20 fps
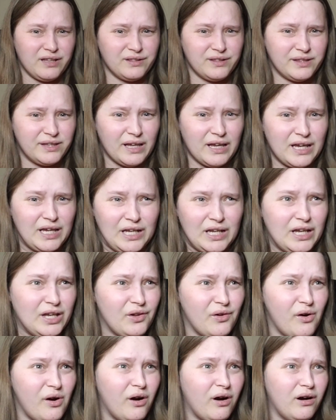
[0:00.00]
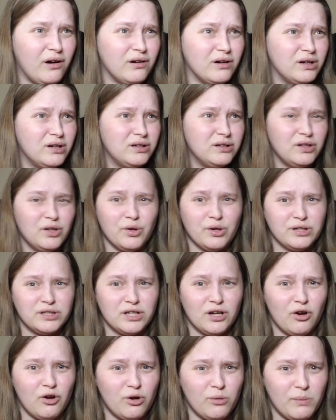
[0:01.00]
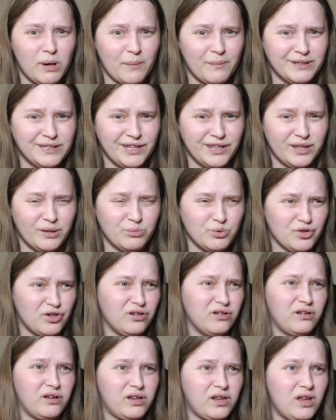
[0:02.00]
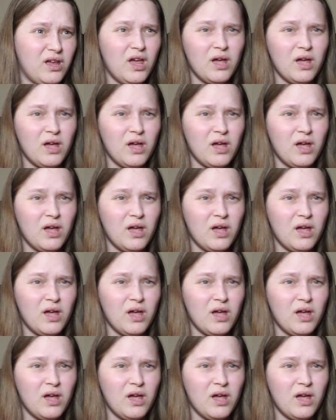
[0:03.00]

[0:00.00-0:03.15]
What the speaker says: sane at all. You can tell her mama did some drugs.